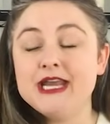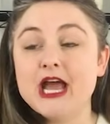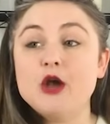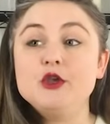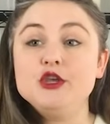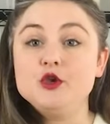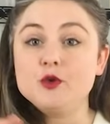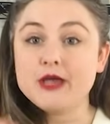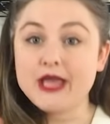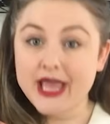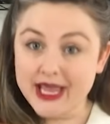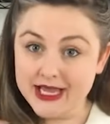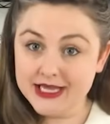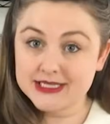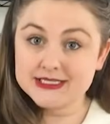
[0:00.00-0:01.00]
Now you
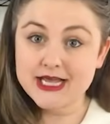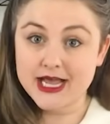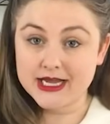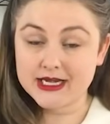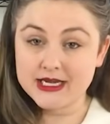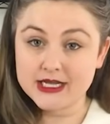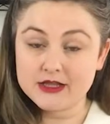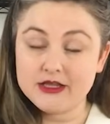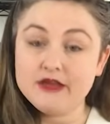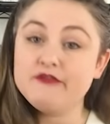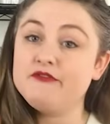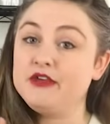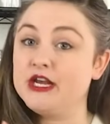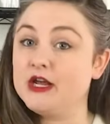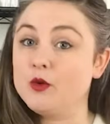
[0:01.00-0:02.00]
can technically
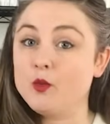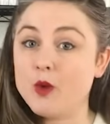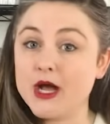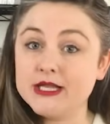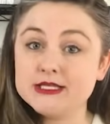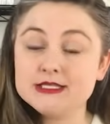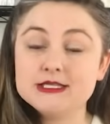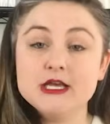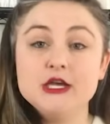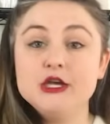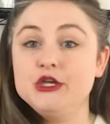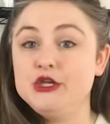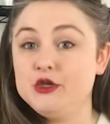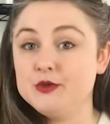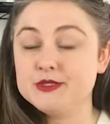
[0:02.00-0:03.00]
feed it once,
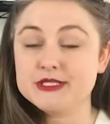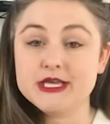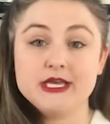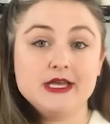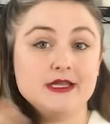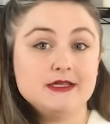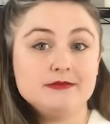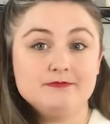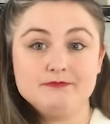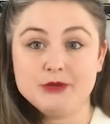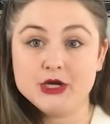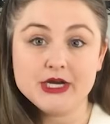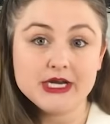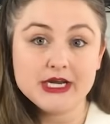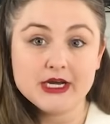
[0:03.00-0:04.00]
use it,
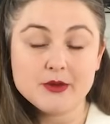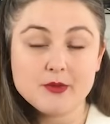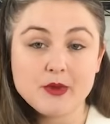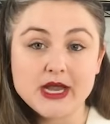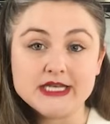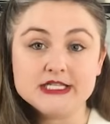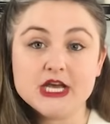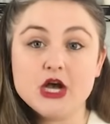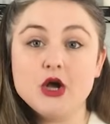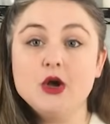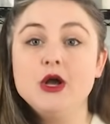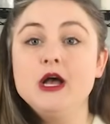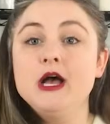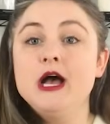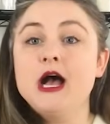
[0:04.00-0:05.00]
put it in a bread dough.